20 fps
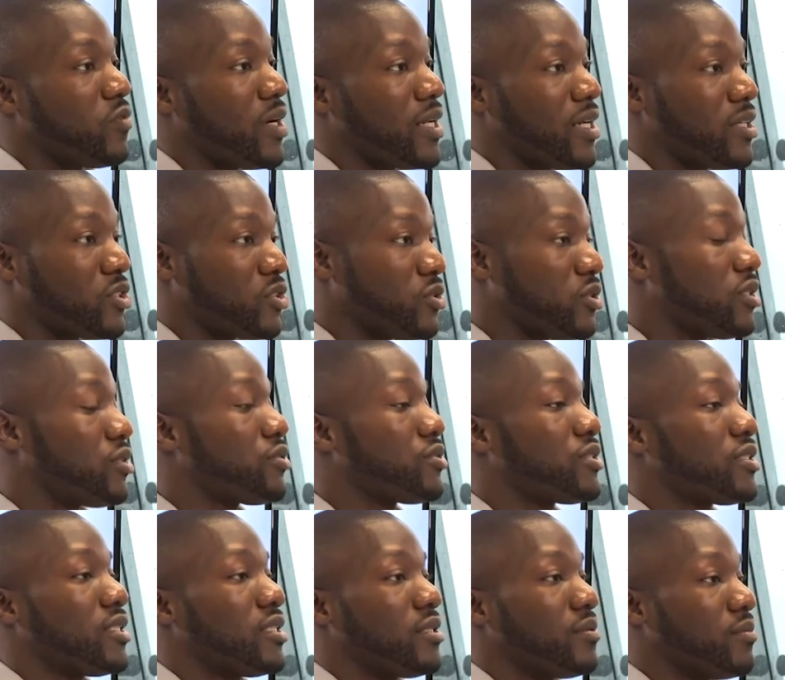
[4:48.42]
financial
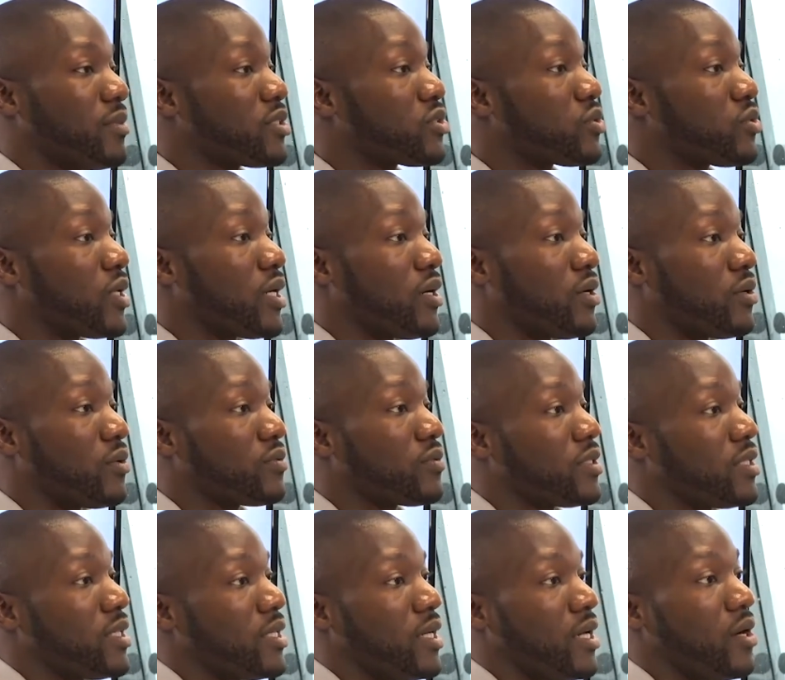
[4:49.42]
literacy to mental health,
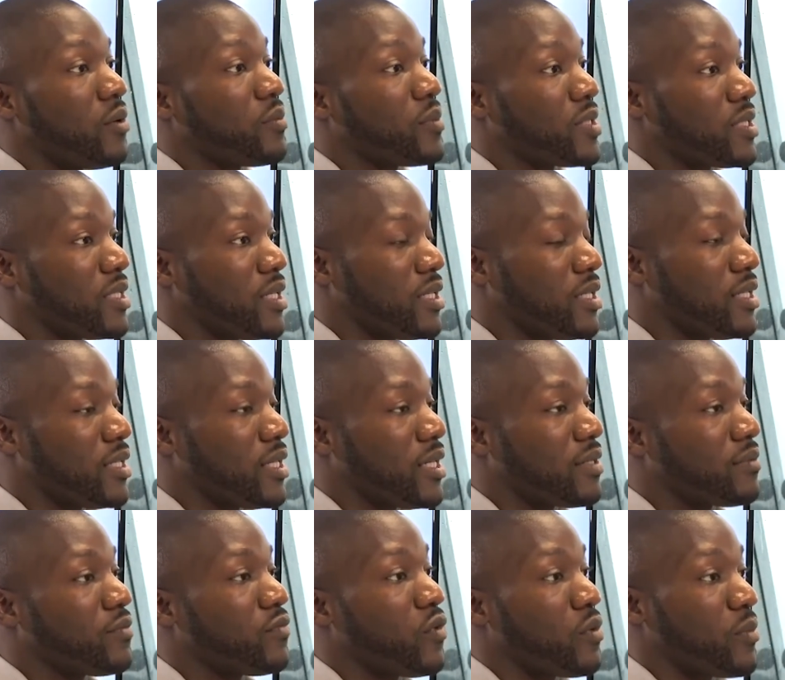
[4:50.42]
helping uh,
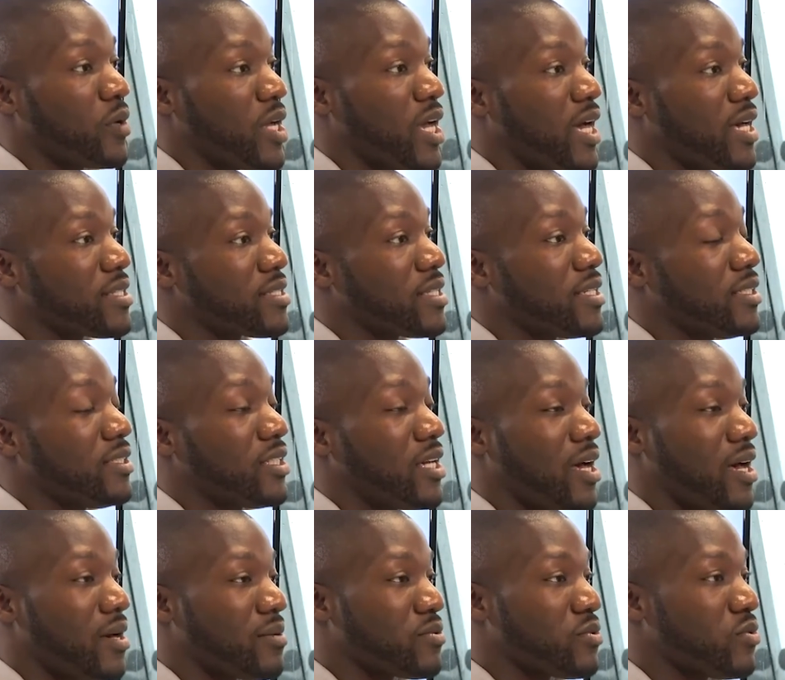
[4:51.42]
former guys get
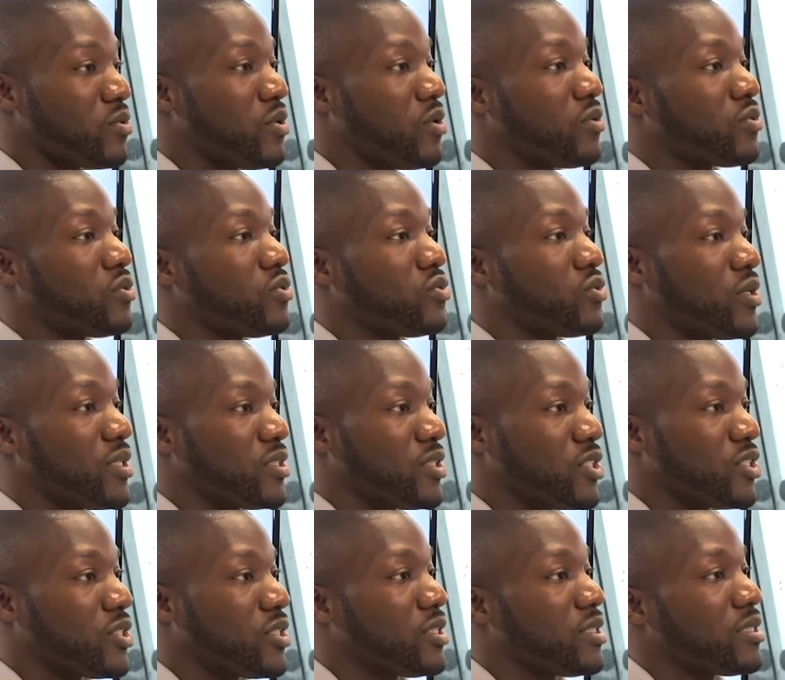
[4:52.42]
jobs who are going through
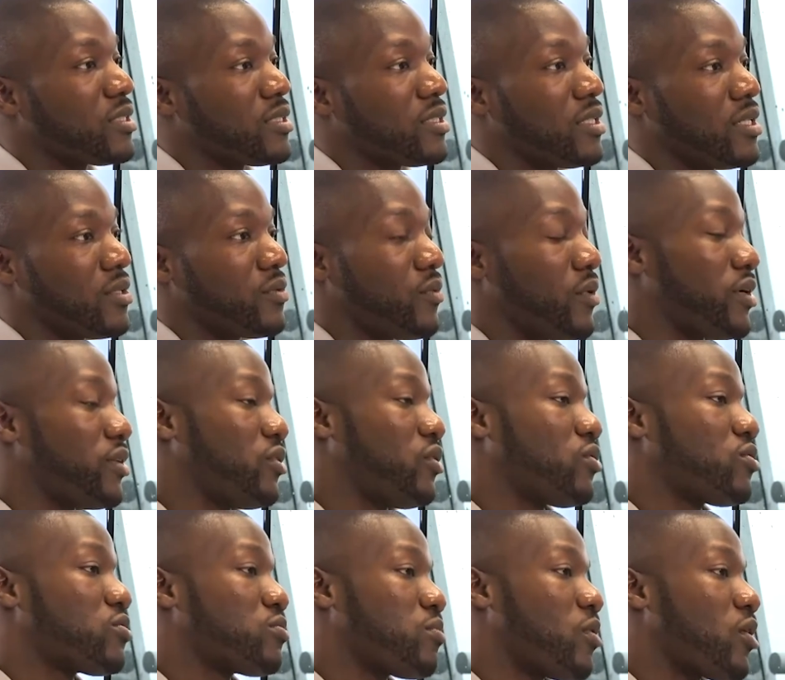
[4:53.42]
transitions, mm-hmm. creating
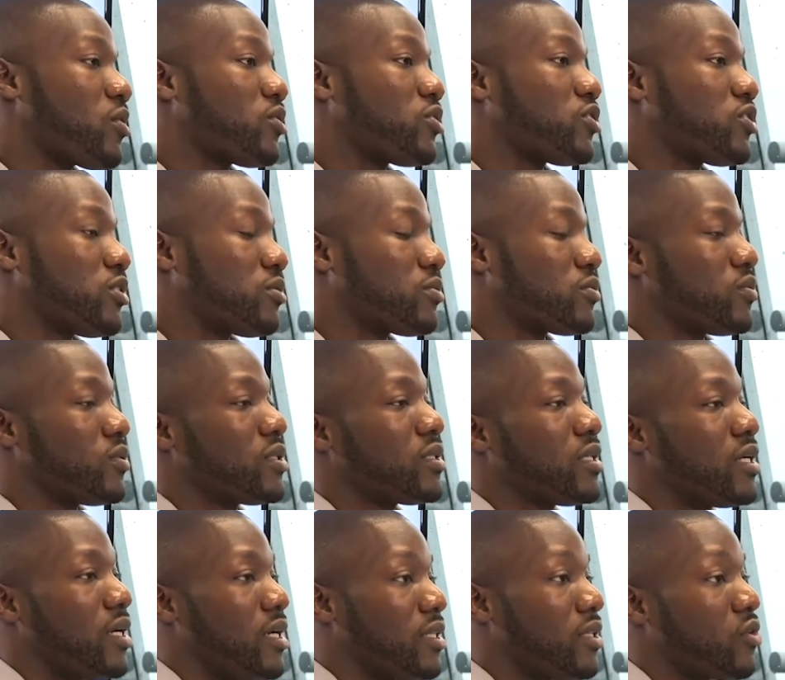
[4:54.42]
those partnerships with
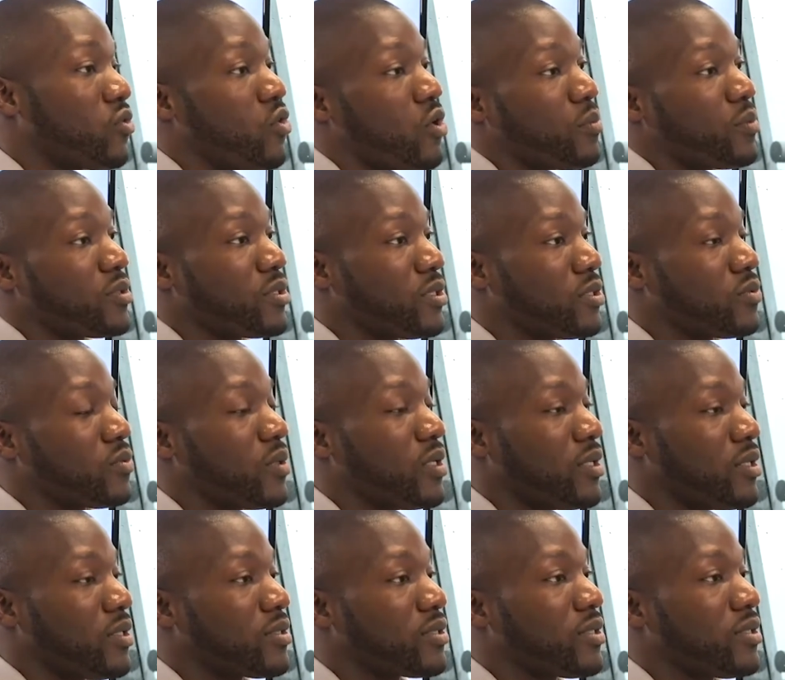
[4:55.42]
the corporates as
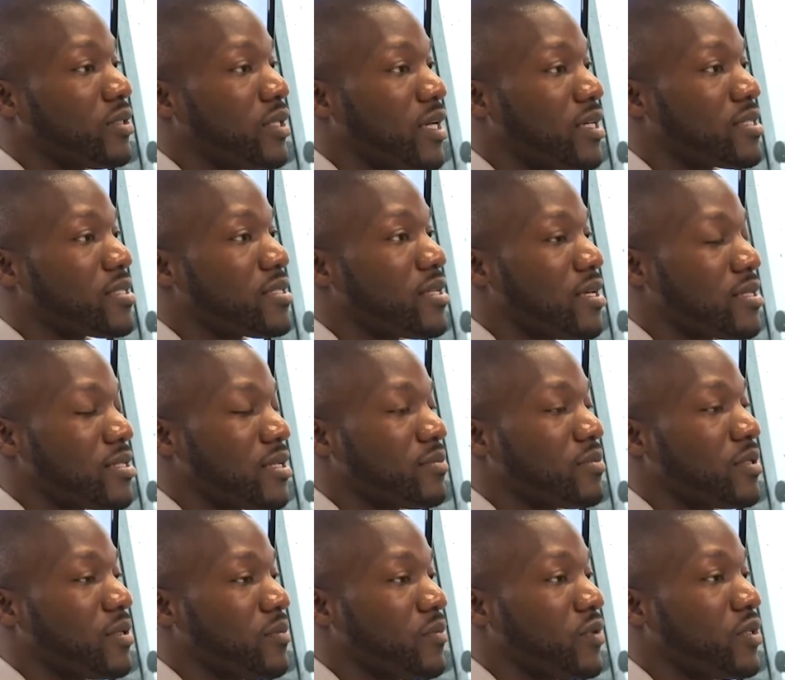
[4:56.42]
well. So that's that's
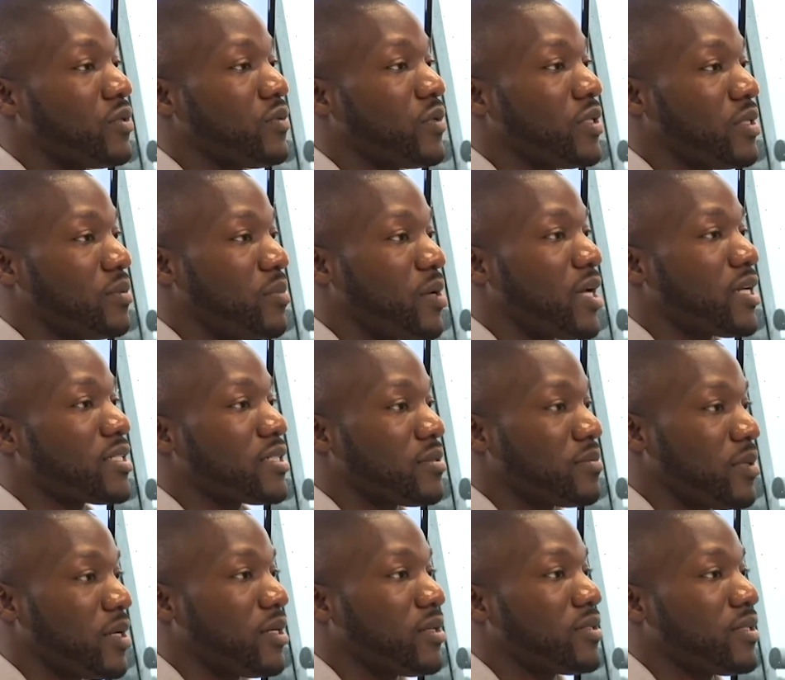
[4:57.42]
something I'm that's really, really passionate
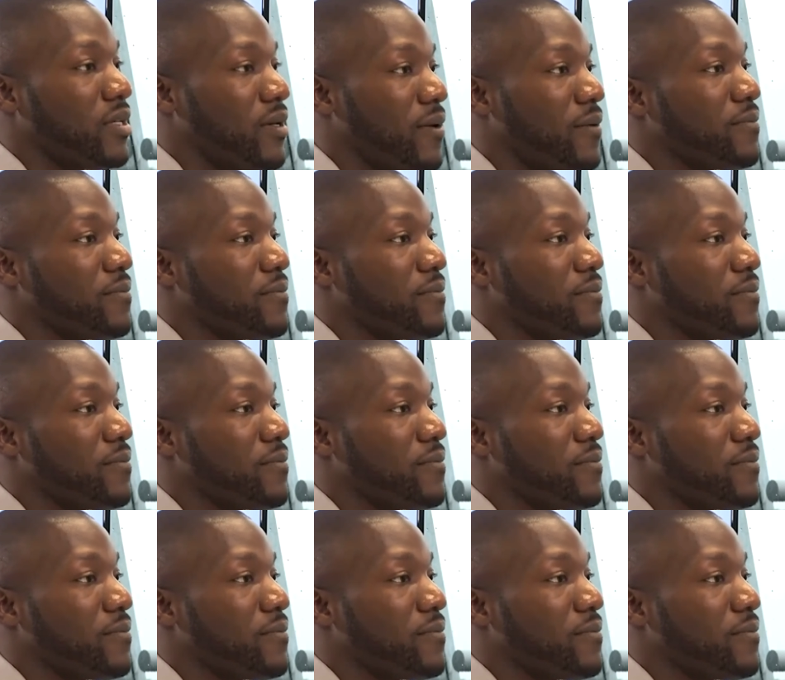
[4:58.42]
about. Yeah.